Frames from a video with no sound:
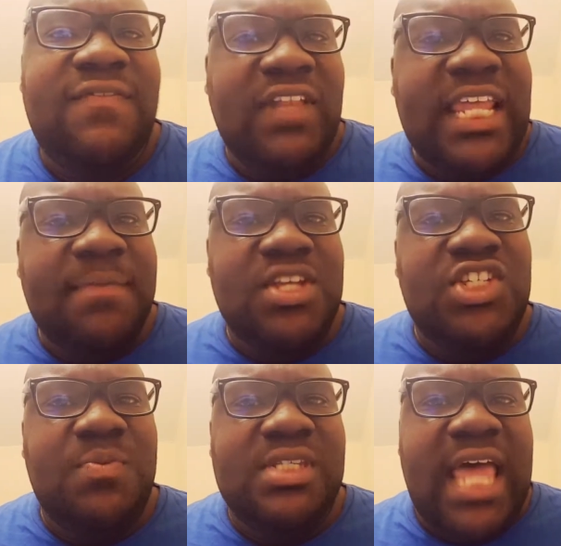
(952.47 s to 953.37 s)
just flipped.
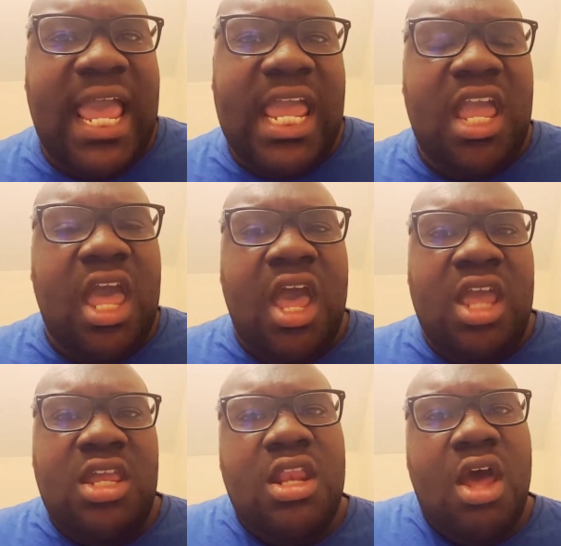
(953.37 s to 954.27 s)
And she was like,
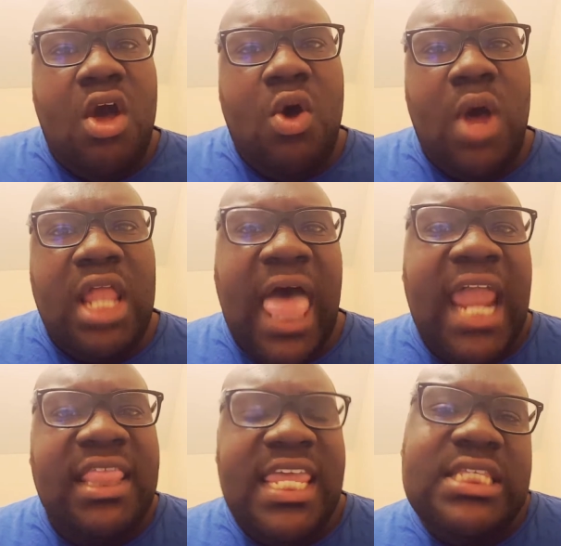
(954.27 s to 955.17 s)
you know, a
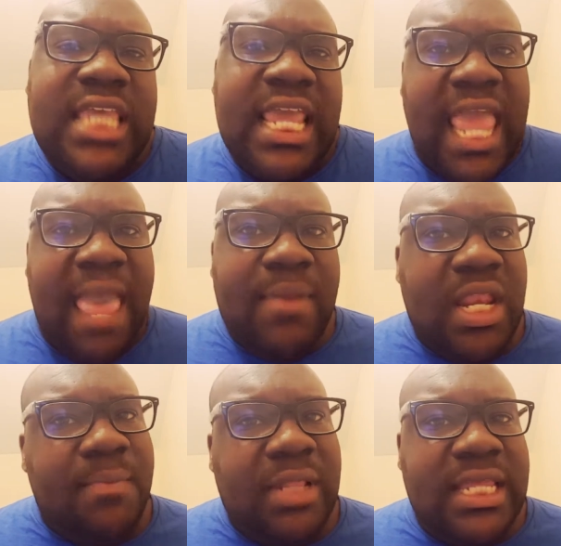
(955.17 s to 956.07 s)
lot of things can
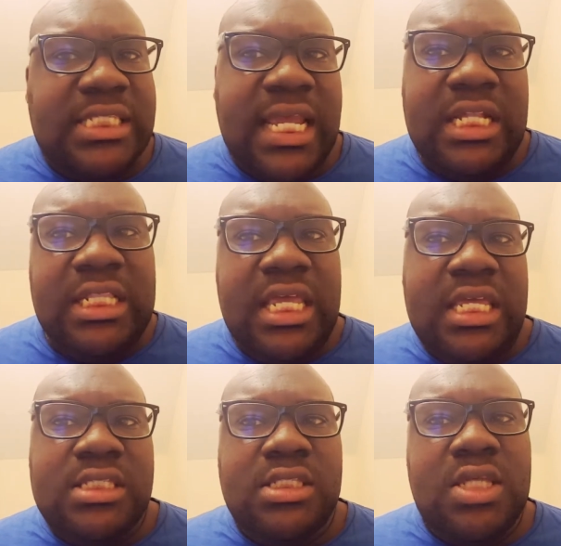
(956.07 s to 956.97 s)
happen in a place like
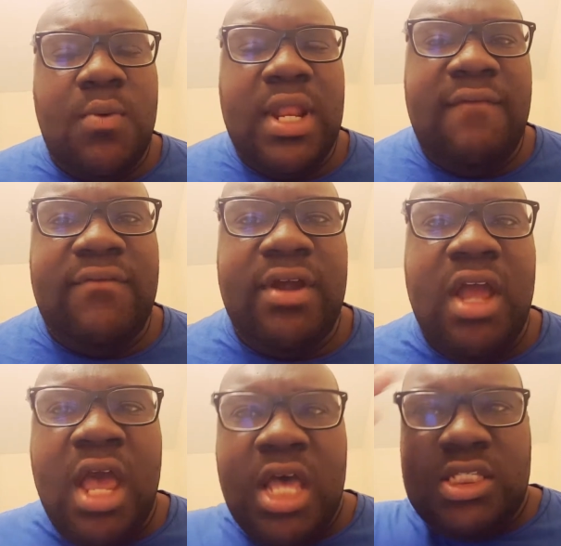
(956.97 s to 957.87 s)
this or
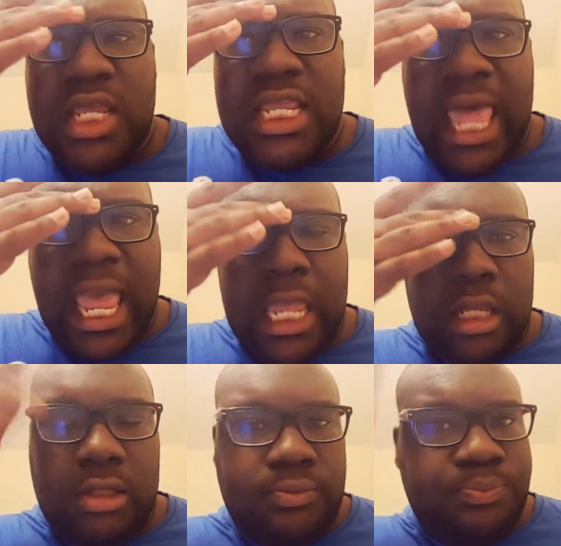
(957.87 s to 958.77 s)
whatever. So he
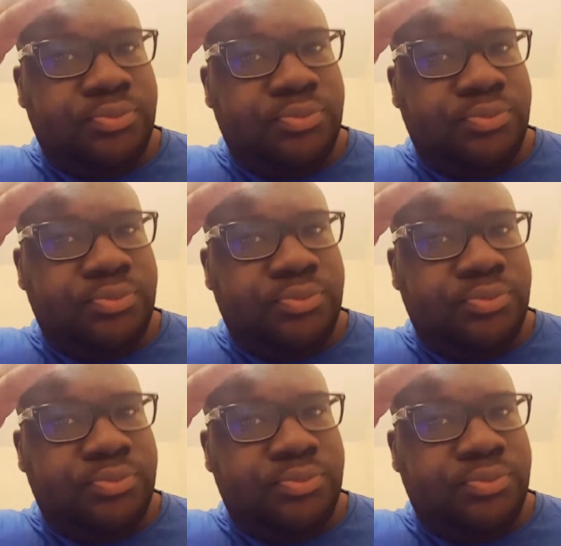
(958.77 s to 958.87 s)
like,